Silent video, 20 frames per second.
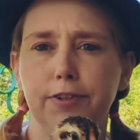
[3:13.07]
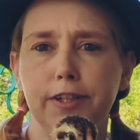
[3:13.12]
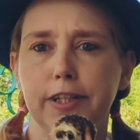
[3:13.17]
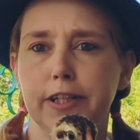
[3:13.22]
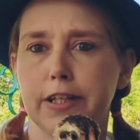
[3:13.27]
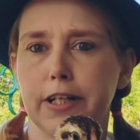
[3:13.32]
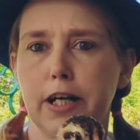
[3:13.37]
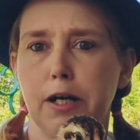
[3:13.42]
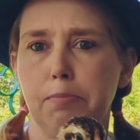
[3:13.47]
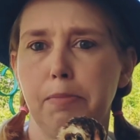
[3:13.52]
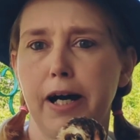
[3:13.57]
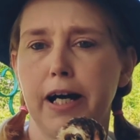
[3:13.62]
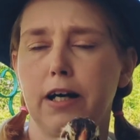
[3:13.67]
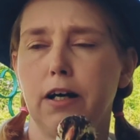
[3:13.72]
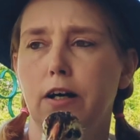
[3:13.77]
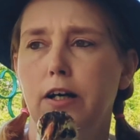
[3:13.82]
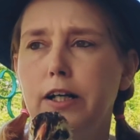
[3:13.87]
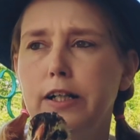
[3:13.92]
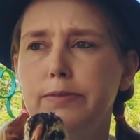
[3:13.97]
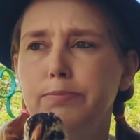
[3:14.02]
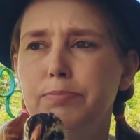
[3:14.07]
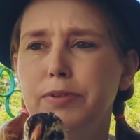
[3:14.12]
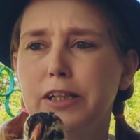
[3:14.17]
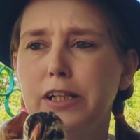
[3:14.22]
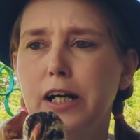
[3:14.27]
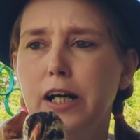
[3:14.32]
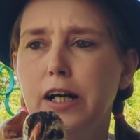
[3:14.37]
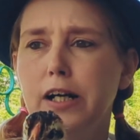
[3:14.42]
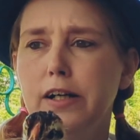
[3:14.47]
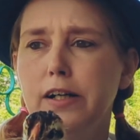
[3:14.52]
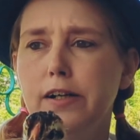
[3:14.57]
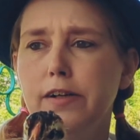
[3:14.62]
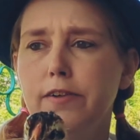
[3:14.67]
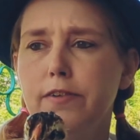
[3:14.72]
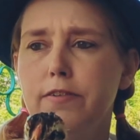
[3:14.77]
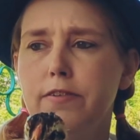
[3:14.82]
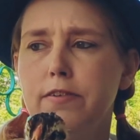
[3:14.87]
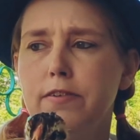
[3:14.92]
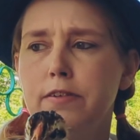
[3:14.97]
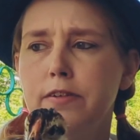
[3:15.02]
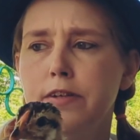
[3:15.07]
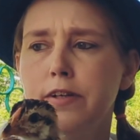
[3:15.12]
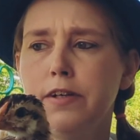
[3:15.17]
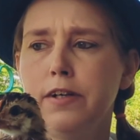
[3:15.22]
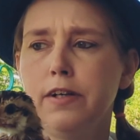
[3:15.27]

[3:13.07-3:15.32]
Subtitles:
It didn't cut back on because,